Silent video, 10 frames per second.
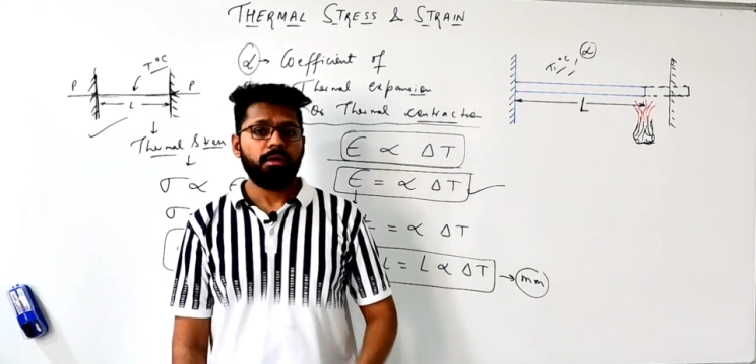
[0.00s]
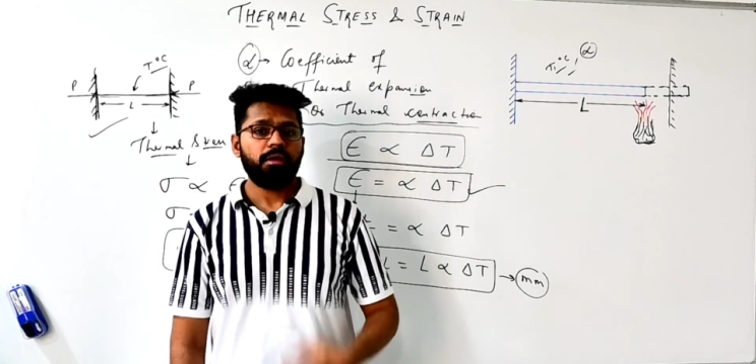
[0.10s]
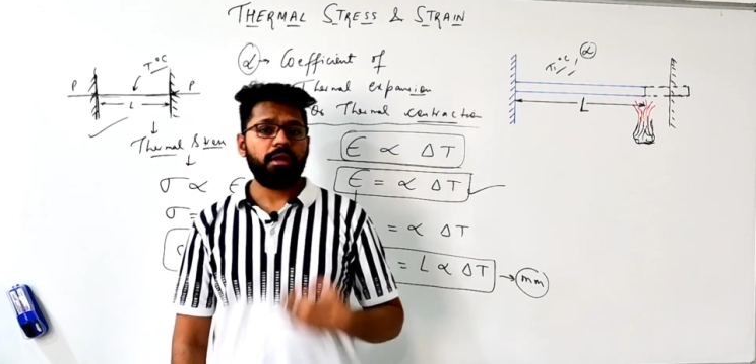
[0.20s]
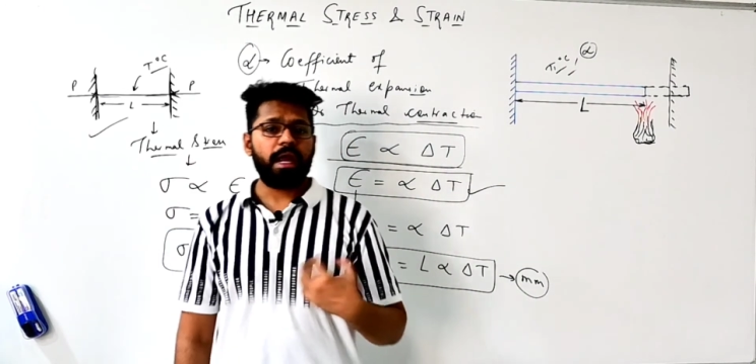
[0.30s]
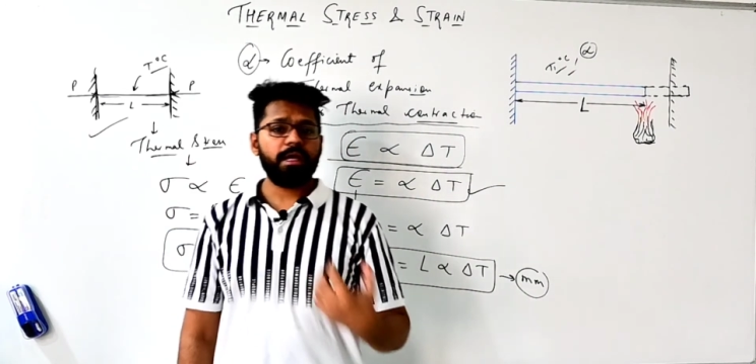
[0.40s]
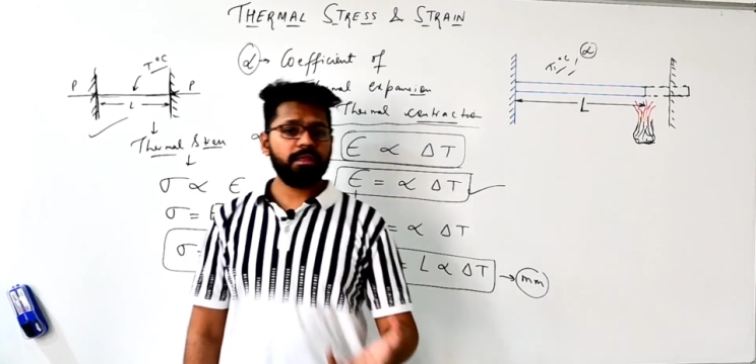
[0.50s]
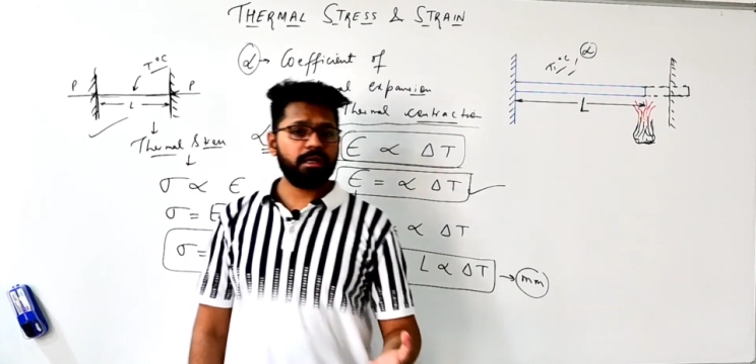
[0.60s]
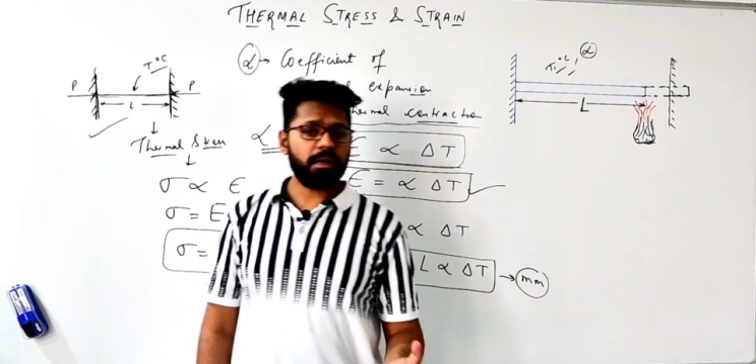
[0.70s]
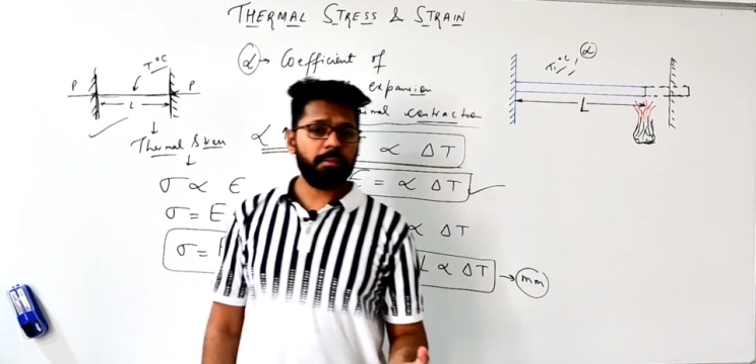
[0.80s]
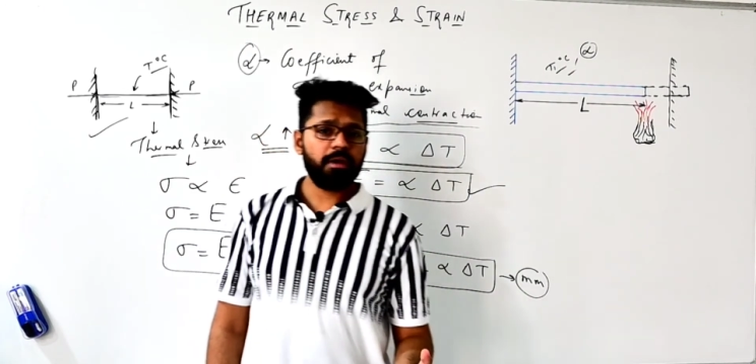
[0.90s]
write in the
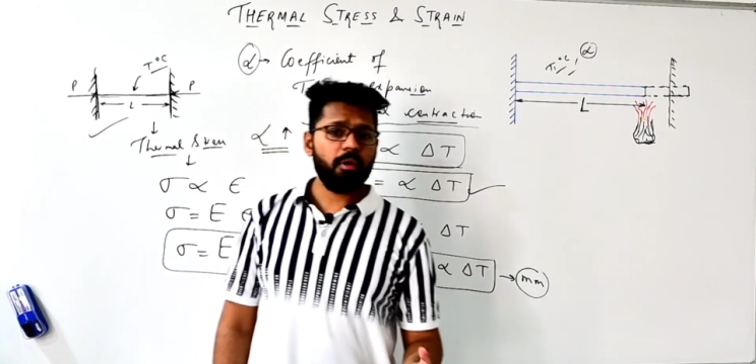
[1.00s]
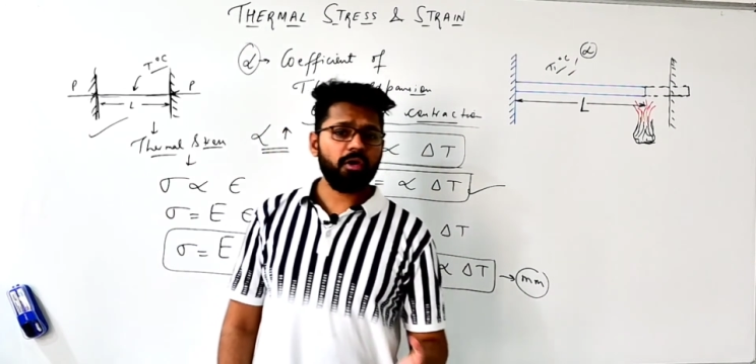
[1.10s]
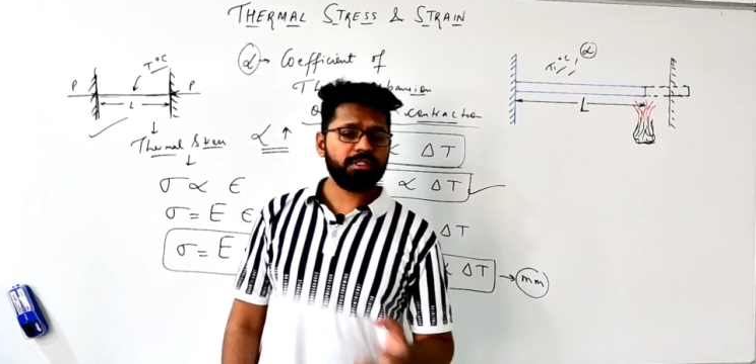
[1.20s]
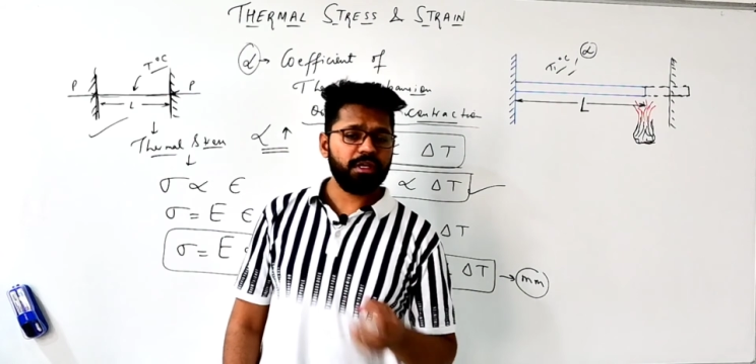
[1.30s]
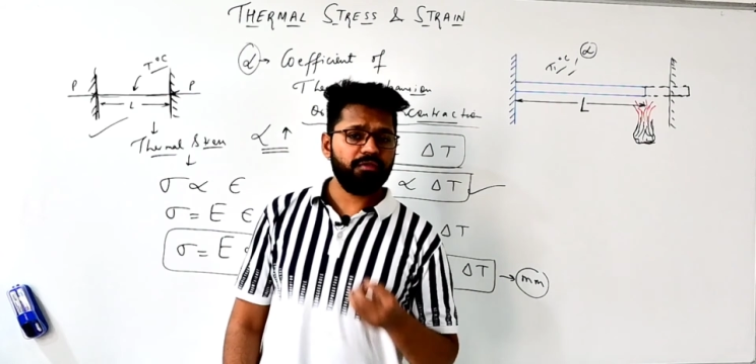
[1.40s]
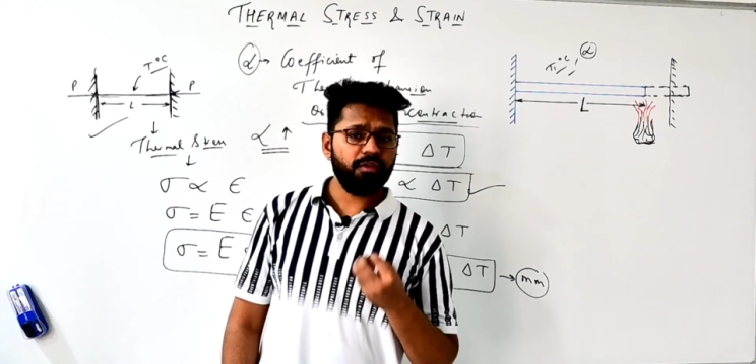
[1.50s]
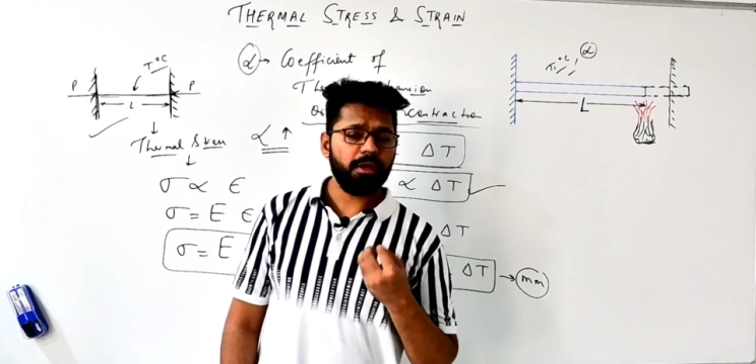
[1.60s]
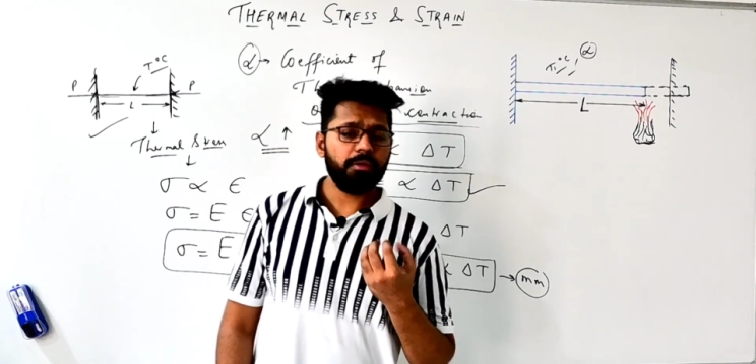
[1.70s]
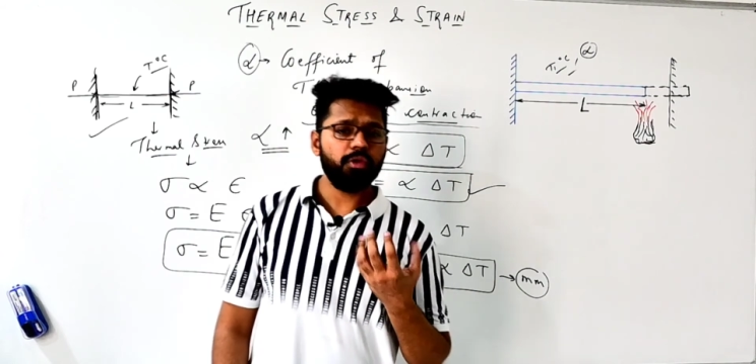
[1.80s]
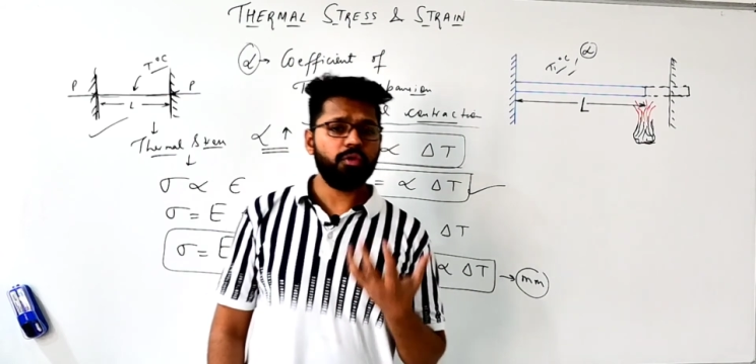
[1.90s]
comment box if
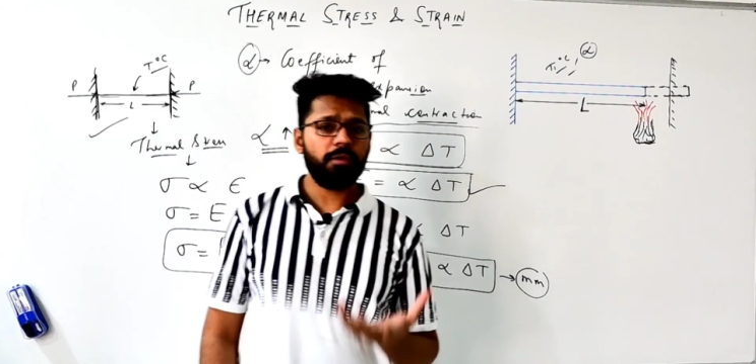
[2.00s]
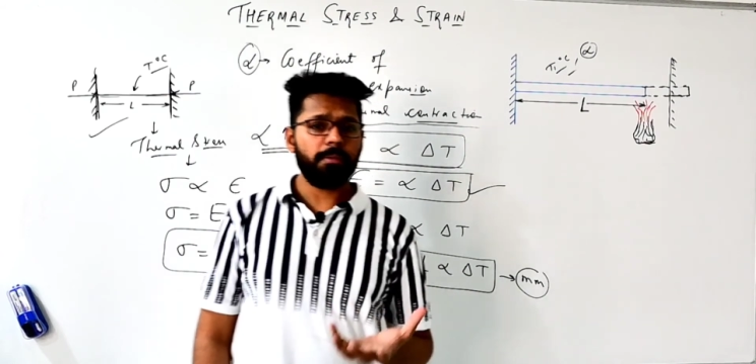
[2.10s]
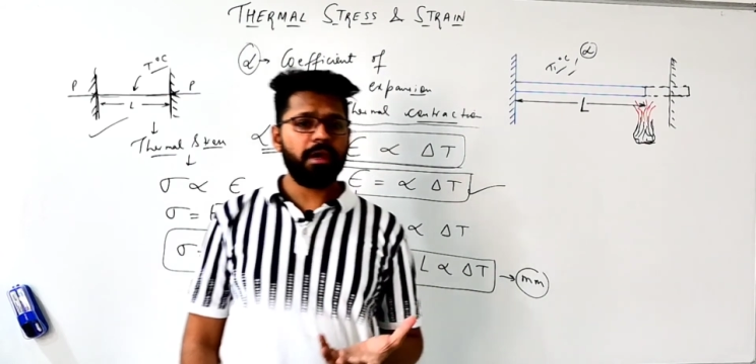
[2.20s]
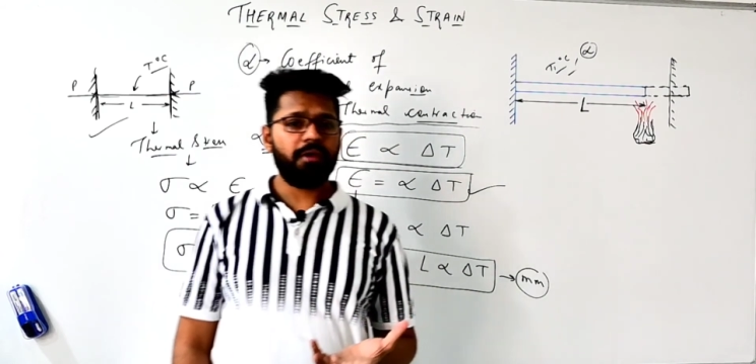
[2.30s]
you will be